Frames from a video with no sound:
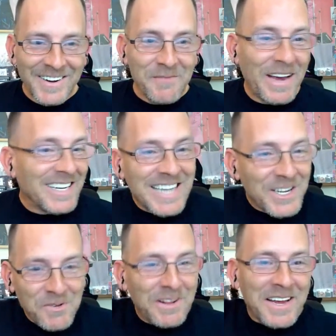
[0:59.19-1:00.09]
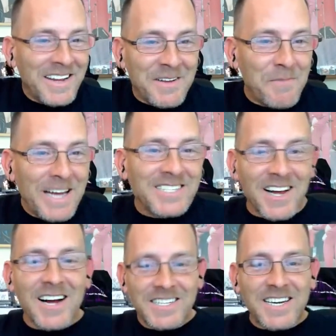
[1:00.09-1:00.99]
Because that's what the big
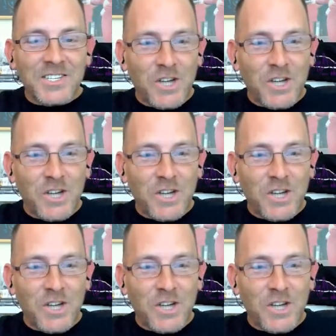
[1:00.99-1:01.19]
sign says,